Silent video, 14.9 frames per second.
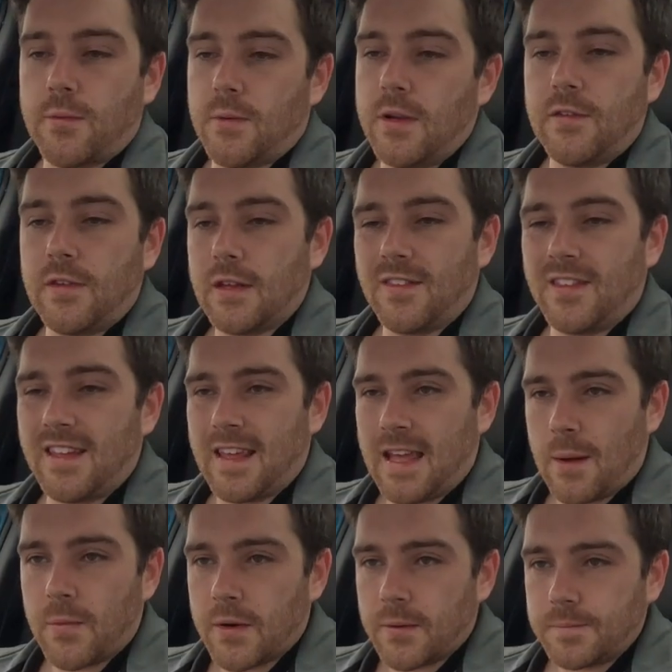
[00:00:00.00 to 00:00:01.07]
360
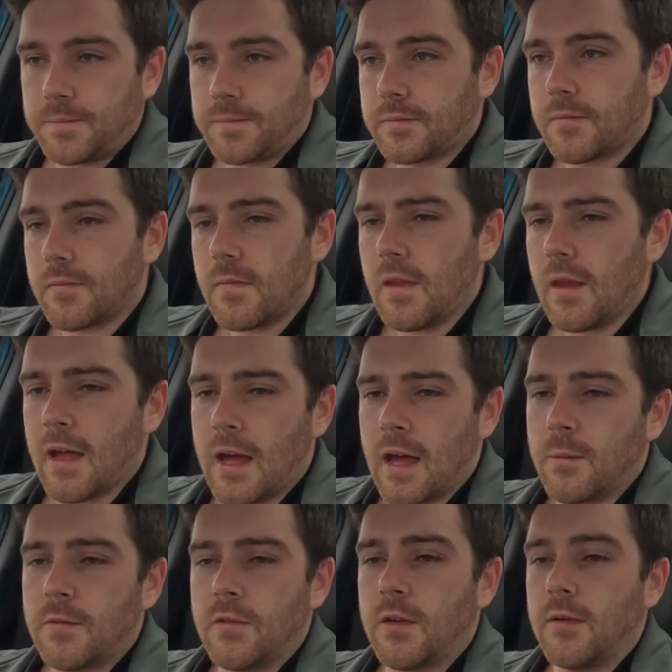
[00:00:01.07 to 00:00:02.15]
camera.
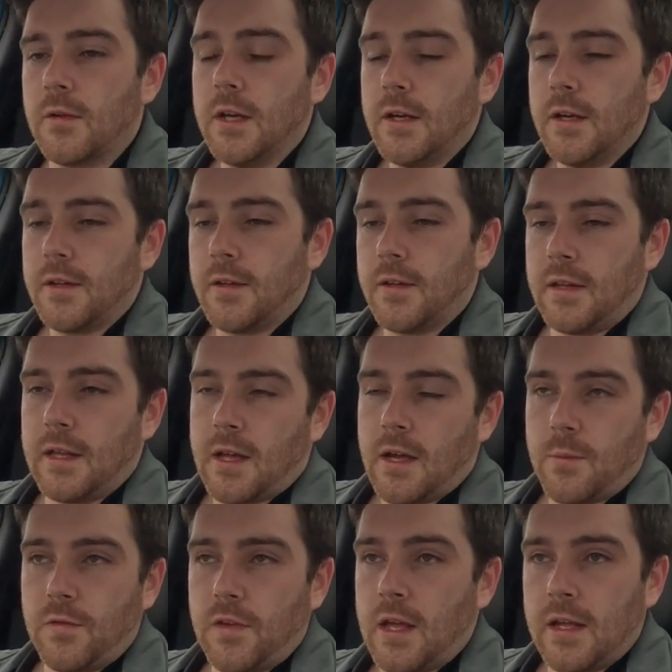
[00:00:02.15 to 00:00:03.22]
So it
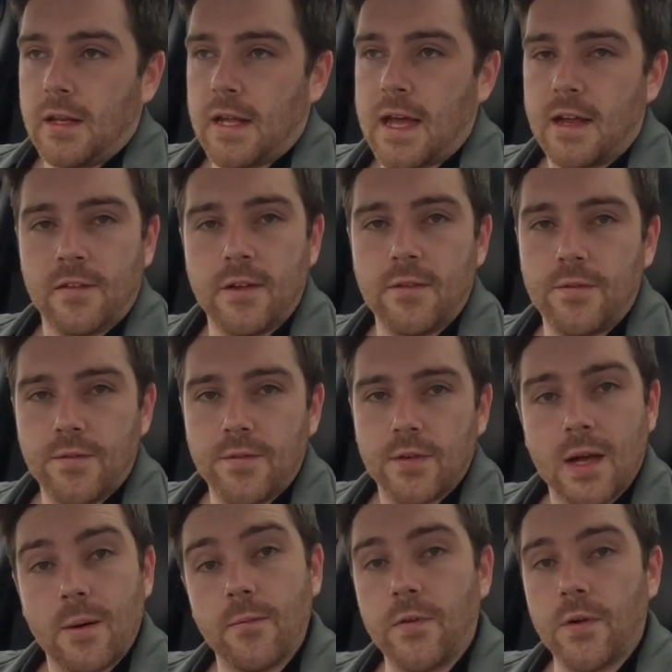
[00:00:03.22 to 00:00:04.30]
comes in active,
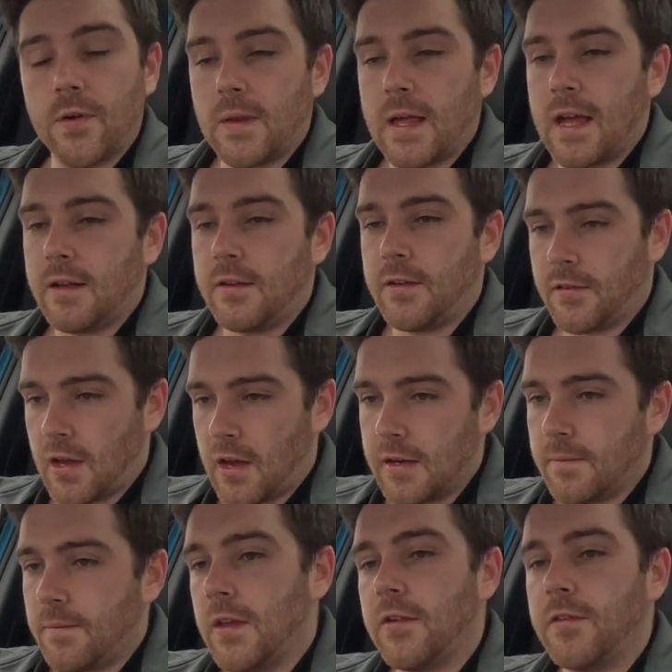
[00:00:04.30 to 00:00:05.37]
comfort and
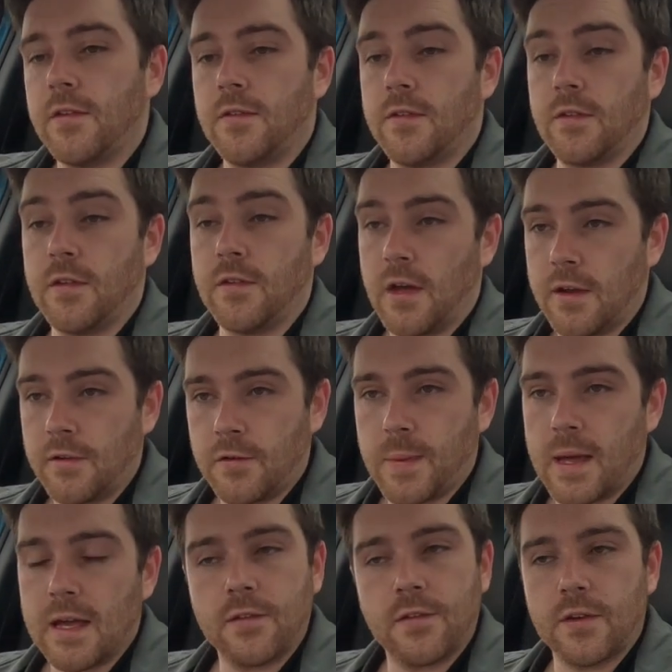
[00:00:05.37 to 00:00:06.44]
design. This is the design
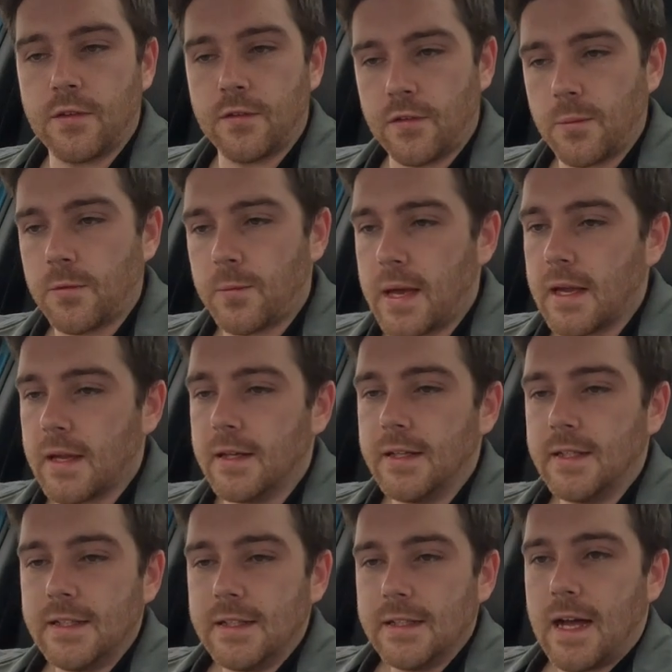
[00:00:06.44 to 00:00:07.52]
spec, so the top spec.
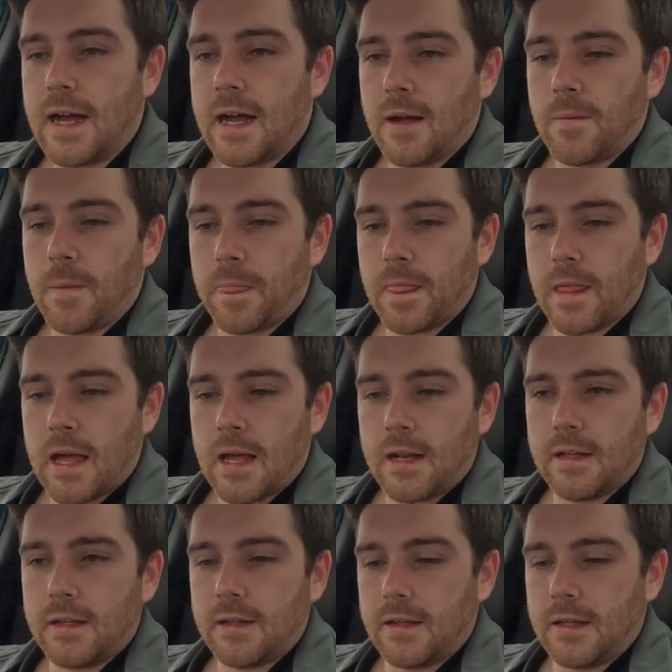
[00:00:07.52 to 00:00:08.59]

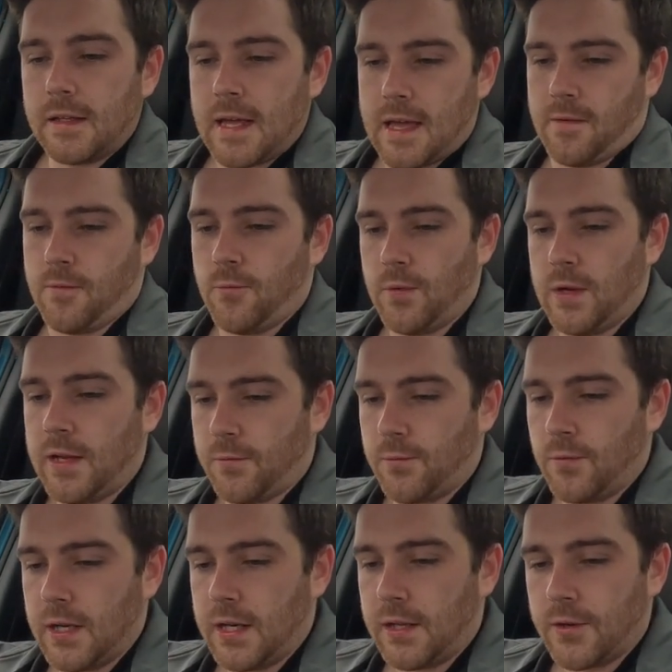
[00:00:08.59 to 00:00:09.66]
And yeah, it's
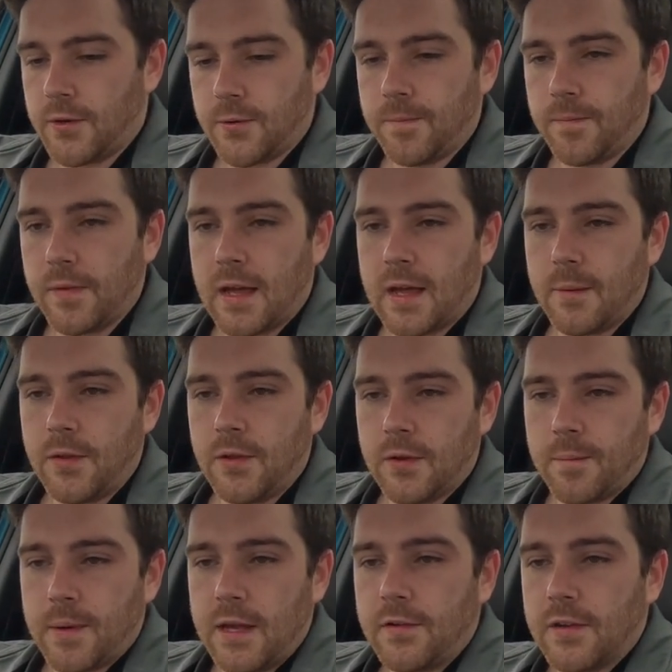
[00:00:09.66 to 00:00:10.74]
really cool. You
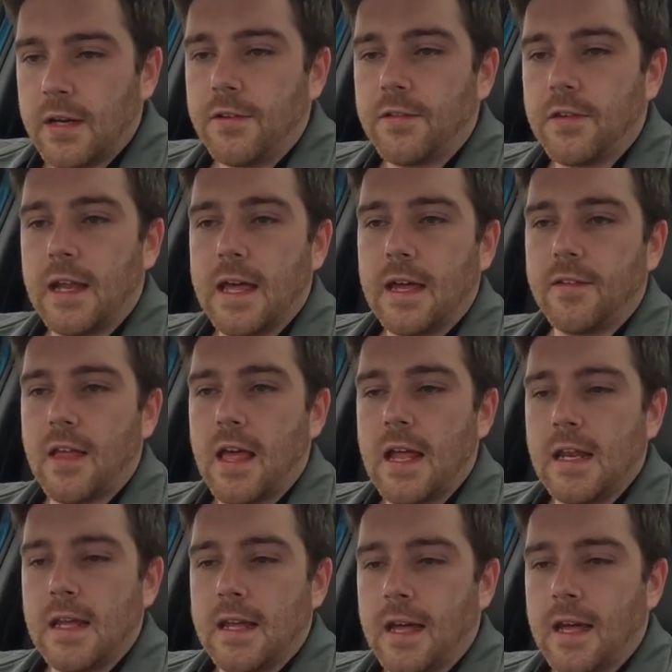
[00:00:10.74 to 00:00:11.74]
can basically select any